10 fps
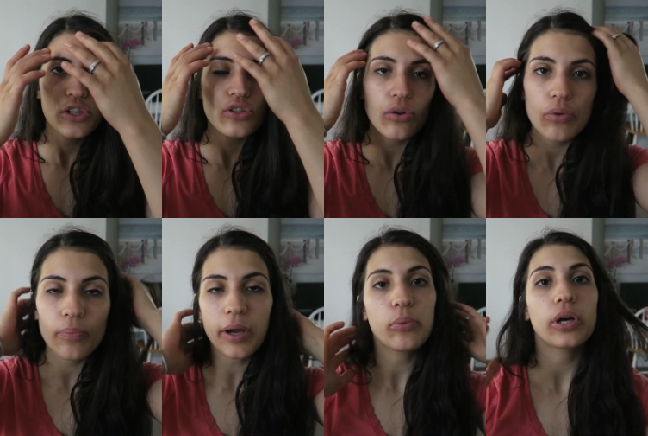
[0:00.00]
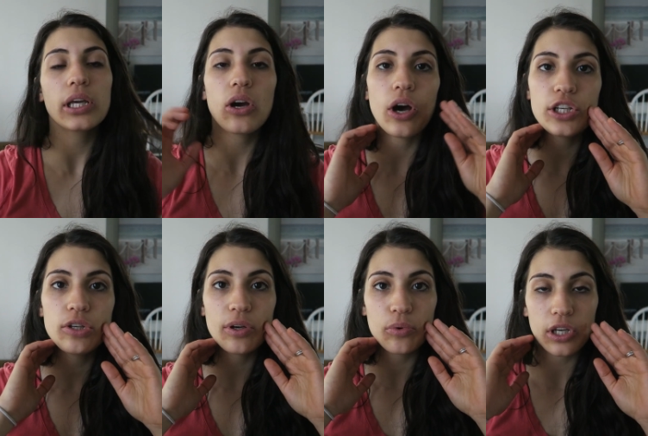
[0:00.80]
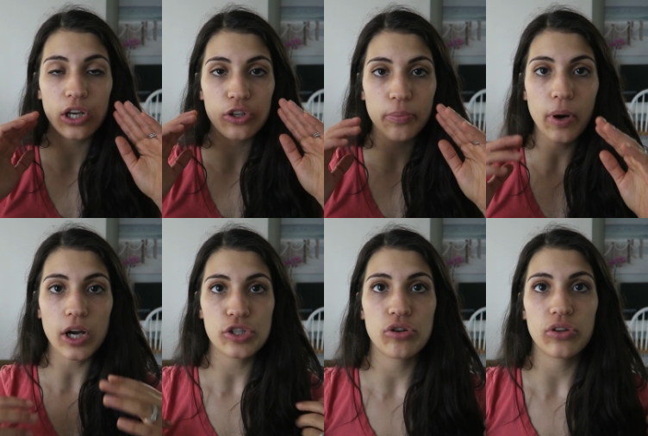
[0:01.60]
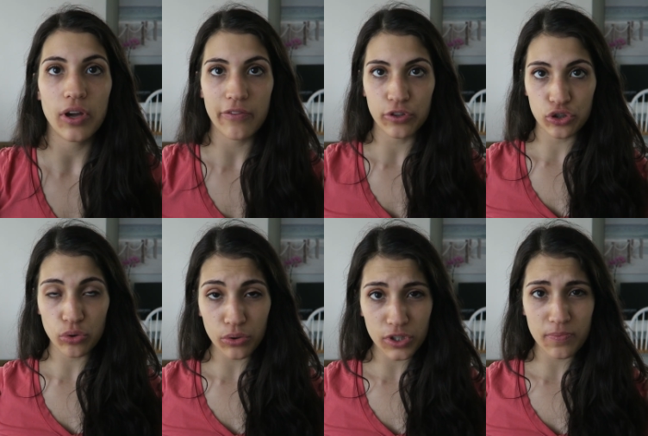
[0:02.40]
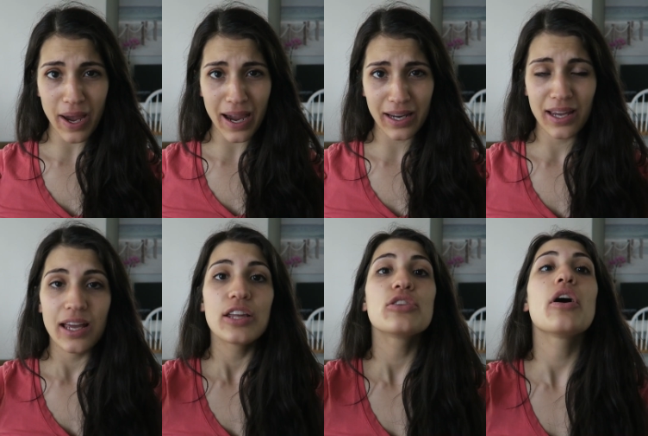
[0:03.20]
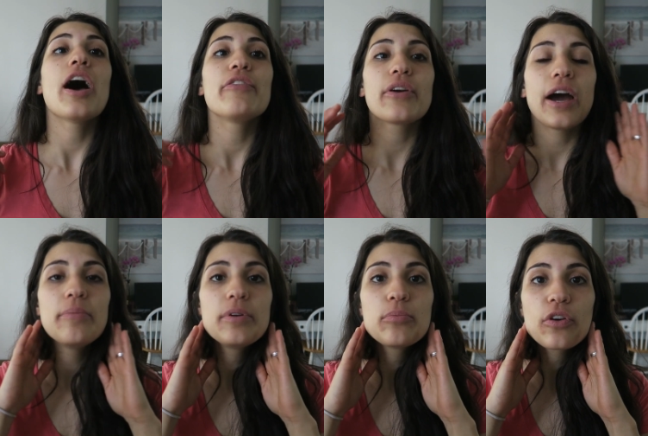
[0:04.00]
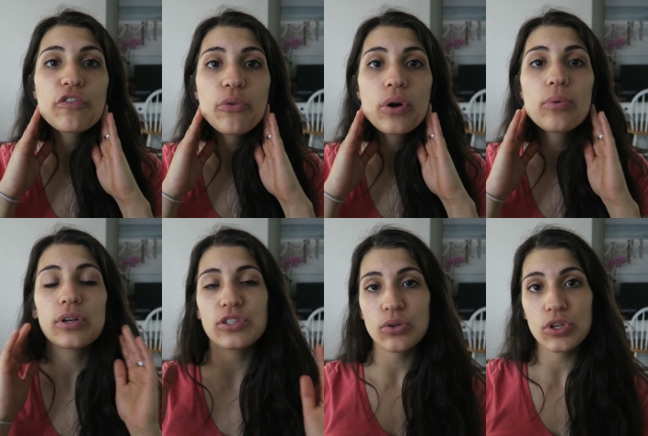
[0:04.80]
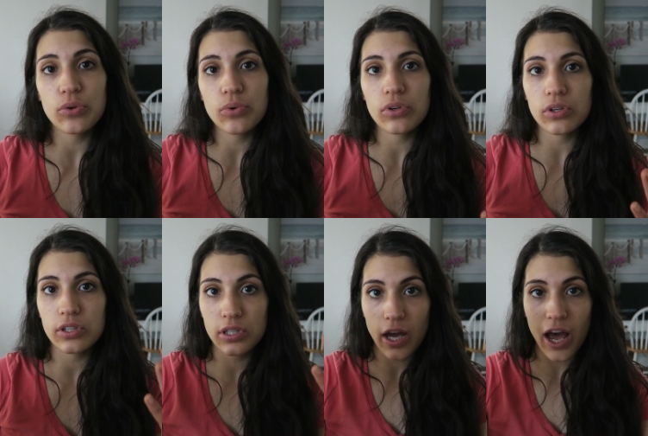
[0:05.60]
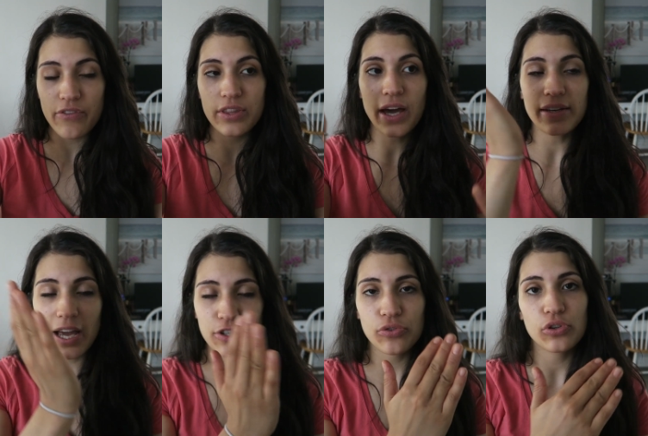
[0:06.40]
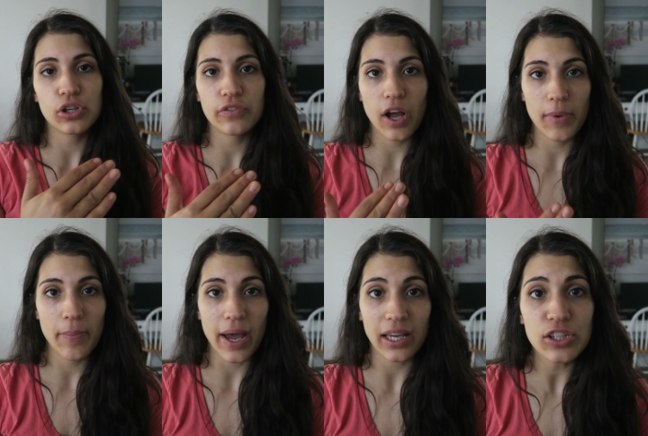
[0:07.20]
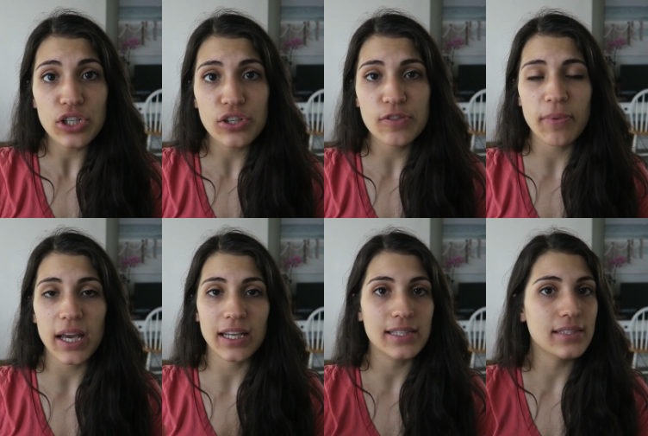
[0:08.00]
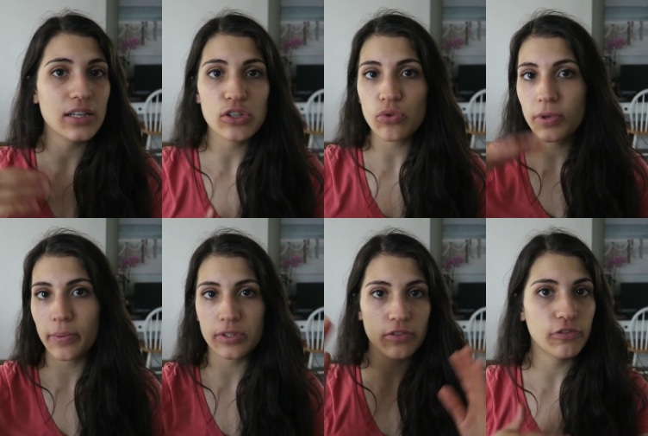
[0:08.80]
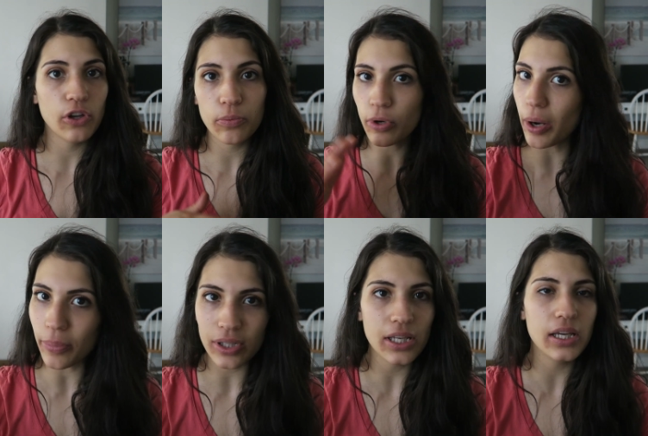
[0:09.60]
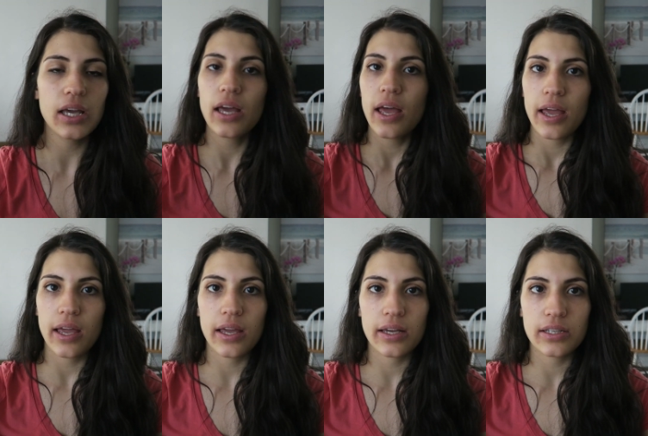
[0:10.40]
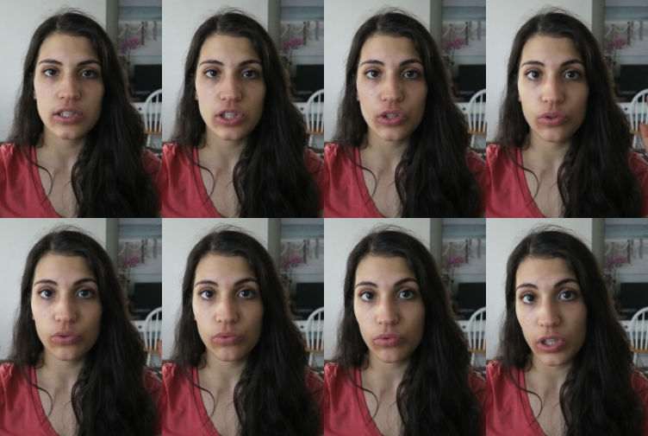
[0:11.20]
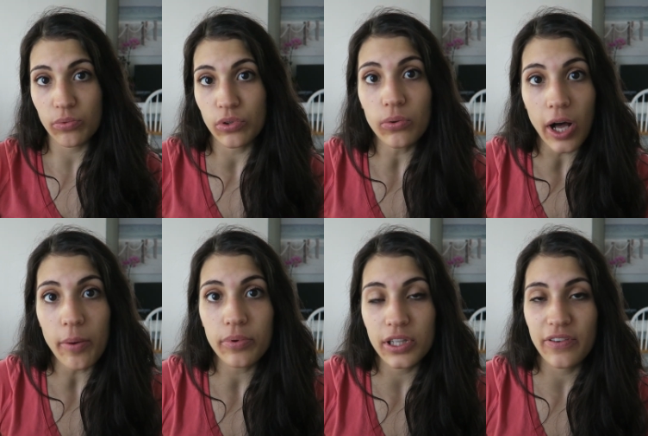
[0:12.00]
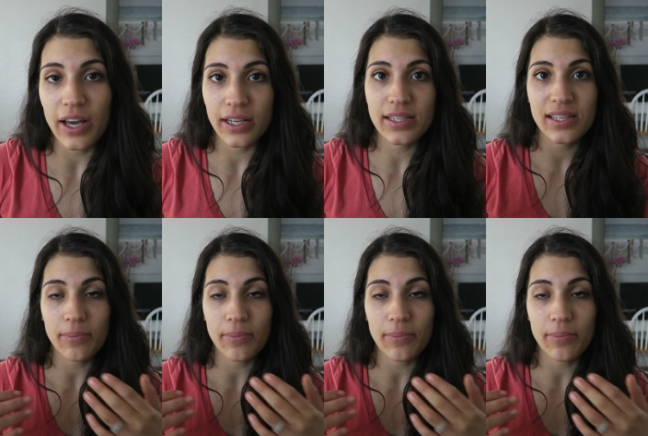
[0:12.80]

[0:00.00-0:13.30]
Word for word: So by working on you and working on your posture, they'll have your shoulders back, they'll have your head be more forward, so you will have it that natural curve coming back into your spine, and signals will be able to flow properly, and you it will help relieve headaches.